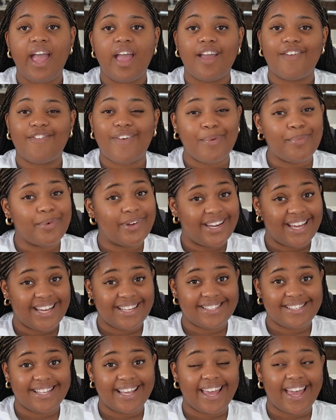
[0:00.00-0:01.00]
If I'm gonna
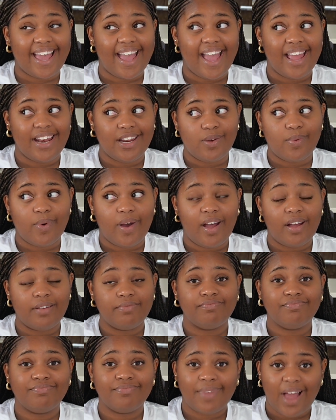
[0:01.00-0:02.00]
get sick
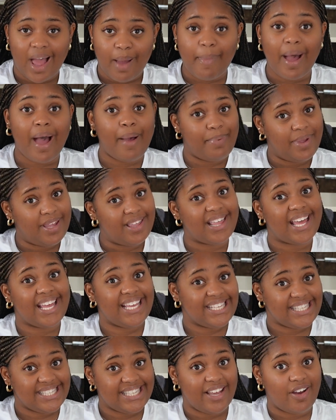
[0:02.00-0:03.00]
anywhere, I'm happy that
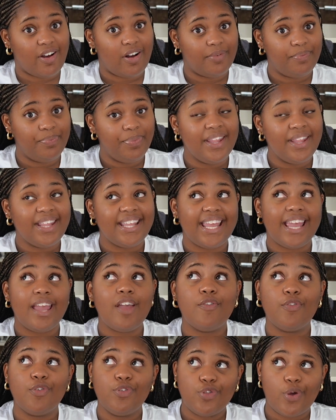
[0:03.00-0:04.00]
it's here,
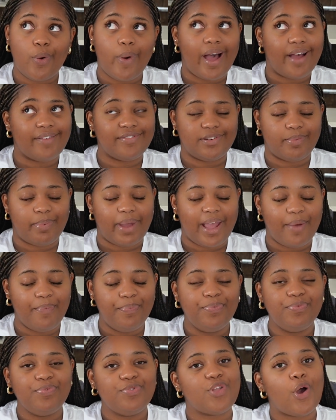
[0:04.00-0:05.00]
even though I have to pay.
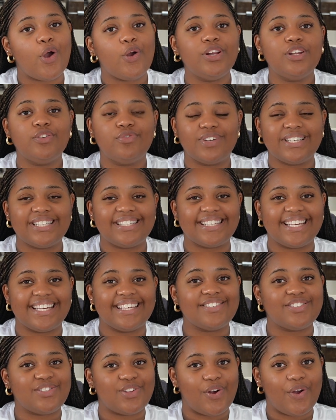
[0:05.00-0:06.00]
The only risk
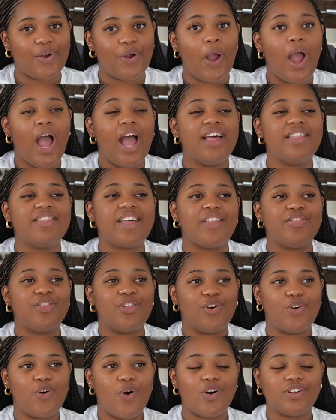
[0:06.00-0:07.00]
is though that the
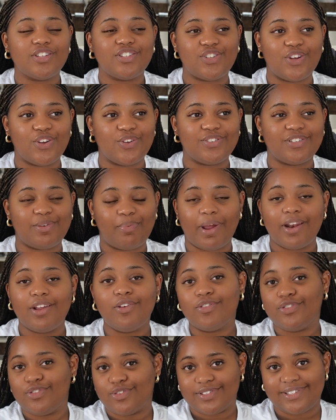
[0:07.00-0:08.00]
cost, so
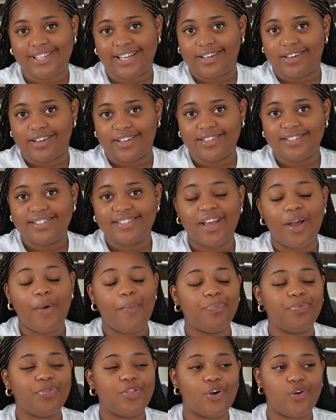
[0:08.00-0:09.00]
depending on your sickness,
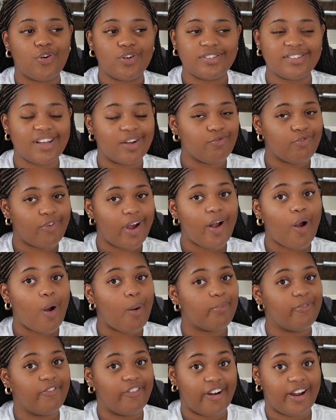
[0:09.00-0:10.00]
the cost can rack
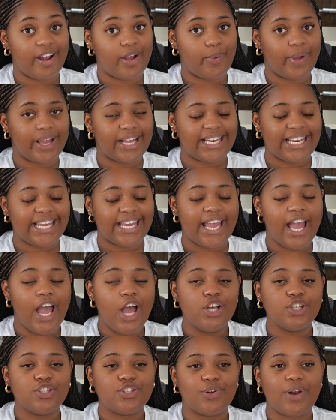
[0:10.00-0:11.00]
up very quickly.
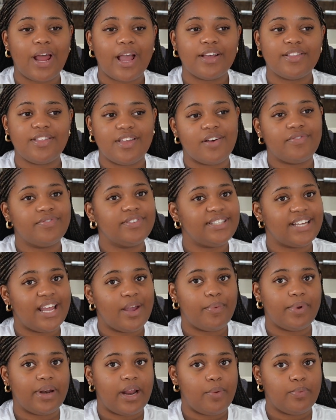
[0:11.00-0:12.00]
So like the other day
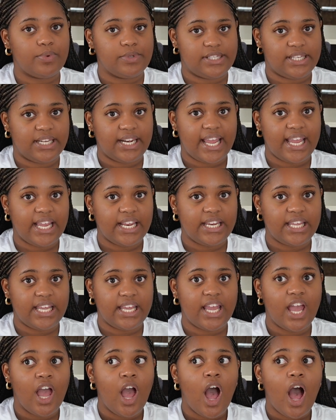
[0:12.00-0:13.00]
when I was in
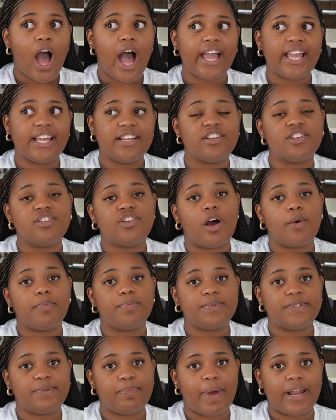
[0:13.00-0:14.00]
A&E, I ended
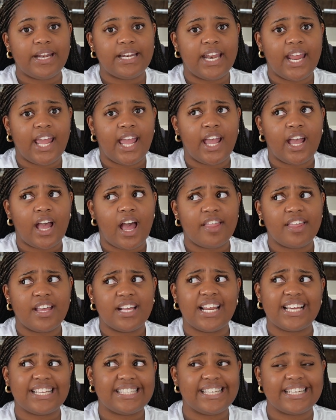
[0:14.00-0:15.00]
up spending, I think,
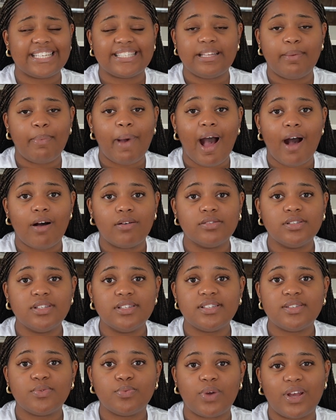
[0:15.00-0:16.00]
like
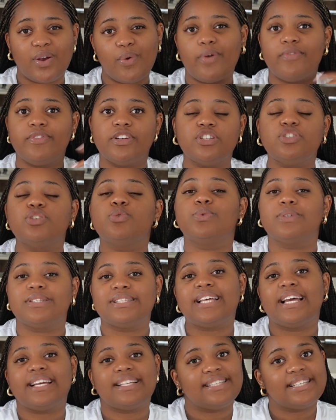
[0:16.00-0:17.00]
£60, equivalent to what's
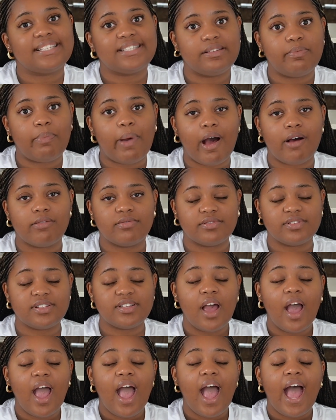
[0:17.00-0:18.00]
like
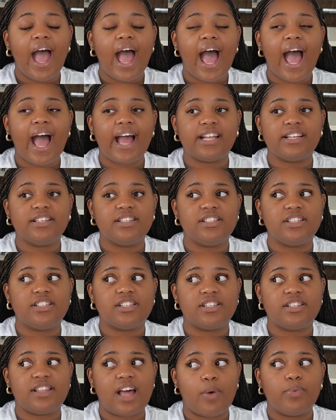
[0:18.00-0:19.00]
£60, and
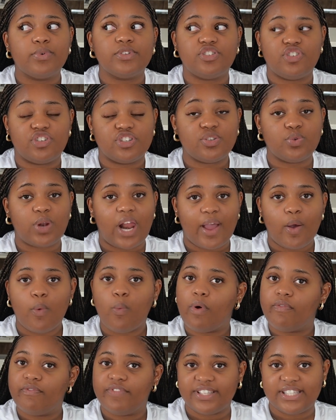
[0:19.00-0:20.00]
that was just like
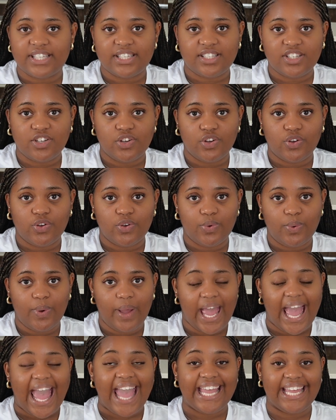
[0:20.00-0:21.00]
one visit to
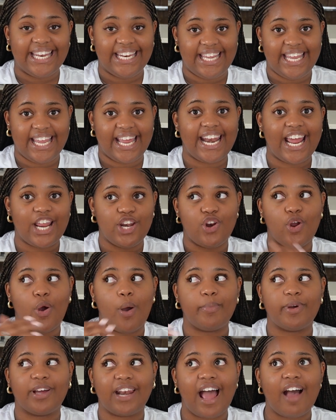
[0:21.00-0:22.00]
A&E, and I know
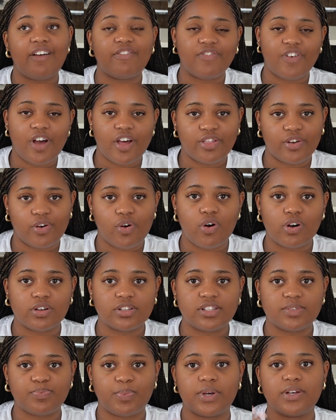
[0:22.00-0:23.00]
I'm gonna have further
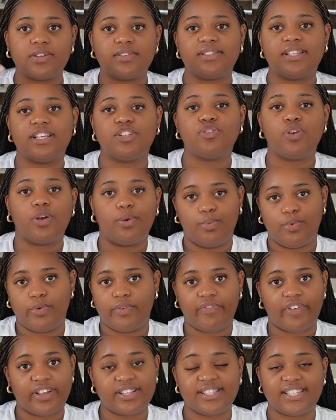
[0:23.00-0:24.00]
costs because they're doing more
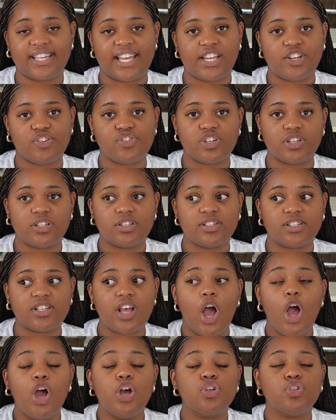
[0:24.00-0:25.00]
investigations.
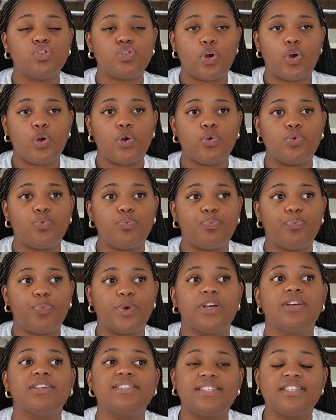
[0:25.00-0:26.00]
So
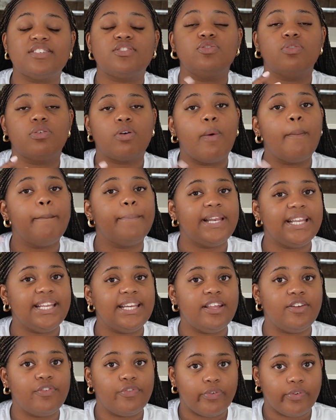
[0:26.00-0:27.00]
because it's not
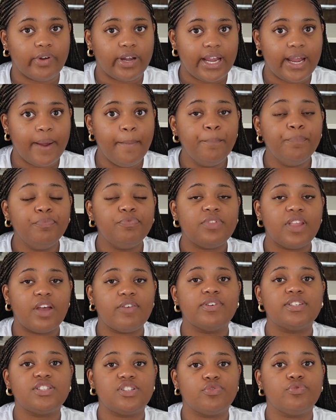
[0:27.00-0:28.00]
completely free,
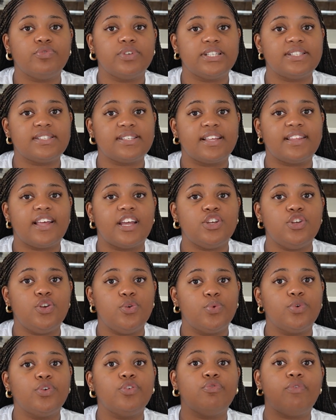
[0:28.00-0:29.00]
there is a risk that you
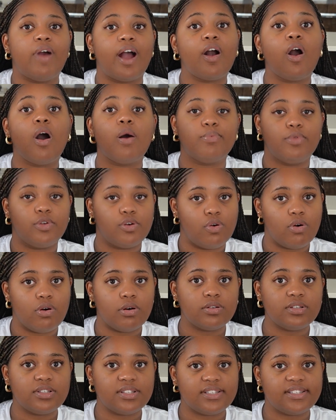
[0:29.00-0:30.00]
would rack up the
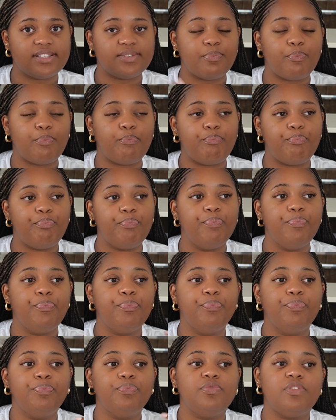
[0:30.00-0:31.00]
costs
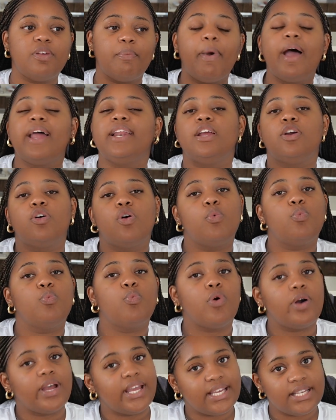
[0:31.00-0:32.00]
depending on
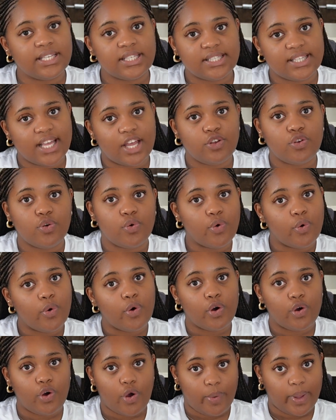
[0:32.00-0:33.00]
what it is that you're
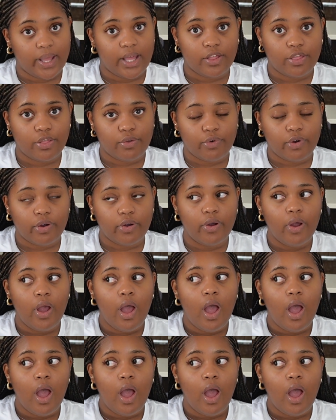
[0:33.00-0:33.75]
going through.